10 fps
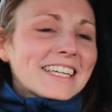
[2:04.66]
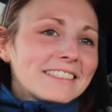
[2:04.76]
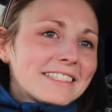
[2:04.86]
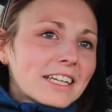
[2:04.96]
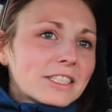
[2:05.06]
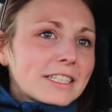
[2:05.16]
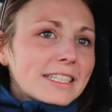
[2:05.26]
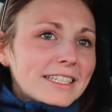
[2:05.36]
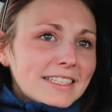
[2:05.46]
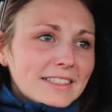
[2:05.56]
It's
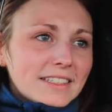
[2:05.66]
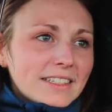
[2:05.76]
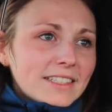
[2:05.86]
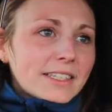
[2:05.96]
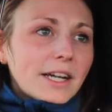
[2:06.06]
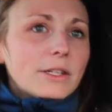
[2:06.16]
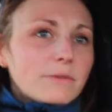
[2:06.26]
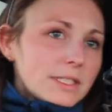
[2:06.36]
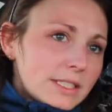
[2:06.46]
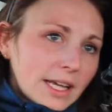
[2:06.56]
kind of
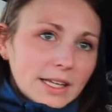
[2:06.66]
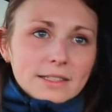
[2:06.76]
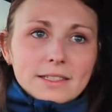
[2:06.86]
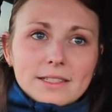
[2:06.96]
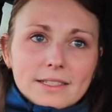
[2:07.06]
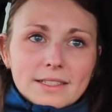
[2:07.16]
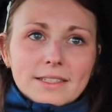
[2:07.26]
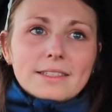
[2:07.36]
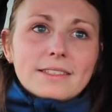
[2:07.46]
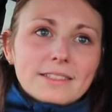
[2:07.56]
intense
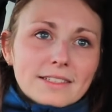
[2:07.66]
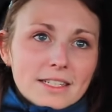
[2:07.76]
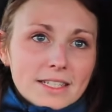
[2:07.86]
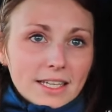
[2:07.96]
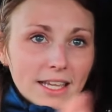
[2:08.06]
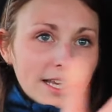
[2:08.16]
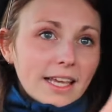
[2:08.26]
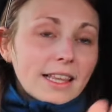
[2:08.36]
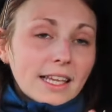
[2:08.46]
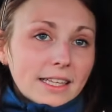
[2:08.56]
seeing
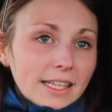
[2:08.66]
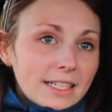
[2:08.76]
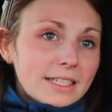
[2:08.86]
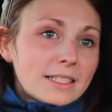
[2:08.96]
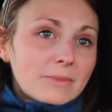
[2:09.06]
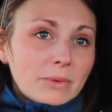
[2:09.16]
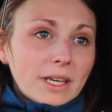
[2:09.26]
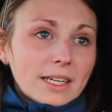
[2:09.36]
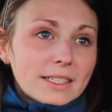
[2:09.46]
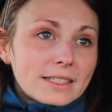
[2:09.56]
it like this
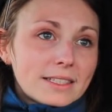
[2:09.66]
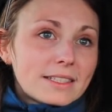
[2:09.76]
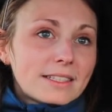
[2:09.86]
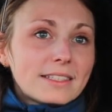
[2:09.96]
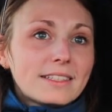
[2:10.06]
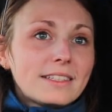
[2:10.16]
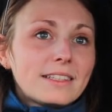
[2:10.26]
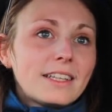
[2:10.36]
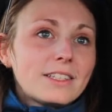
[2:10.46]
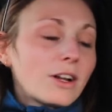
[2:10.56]
because
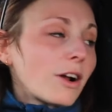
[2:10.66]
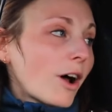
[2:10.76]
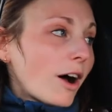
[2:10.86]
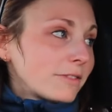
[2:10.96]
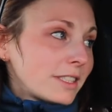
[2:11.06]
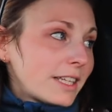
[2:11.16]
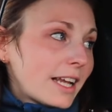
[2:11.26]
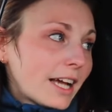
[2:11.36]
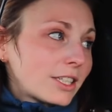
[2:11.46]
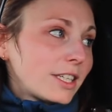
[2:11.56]
it's not often that I
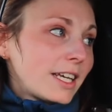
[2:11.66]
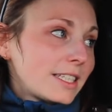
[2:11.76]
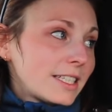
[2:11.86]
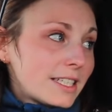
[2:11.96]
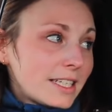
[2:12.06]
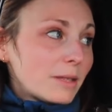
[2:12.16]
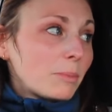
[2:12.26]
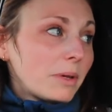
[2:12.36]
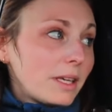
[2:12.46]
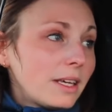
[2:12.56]
actually get to see the
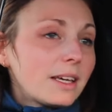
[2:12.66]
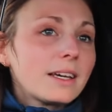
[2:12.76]
peak.